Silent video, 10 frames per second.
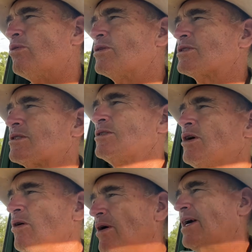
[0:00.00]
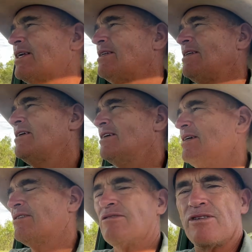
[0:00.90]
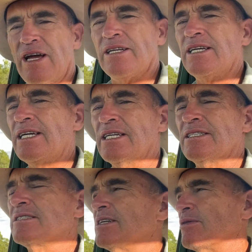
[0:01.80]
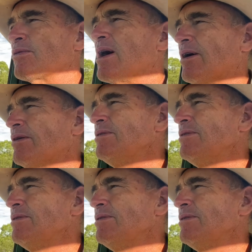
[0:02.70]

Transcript: was 9 drought years in a row.